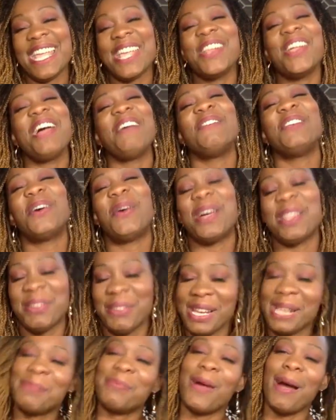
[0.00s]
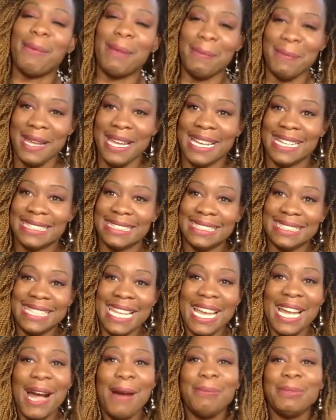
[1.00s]
you don't even know what the real problem is.
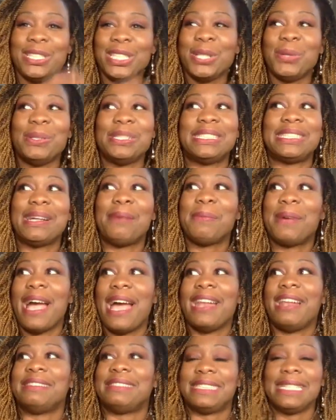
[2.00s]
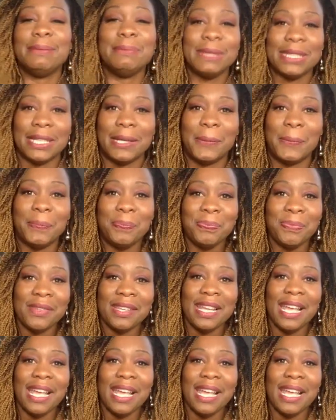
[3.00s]
They come to you with some kind of symptom,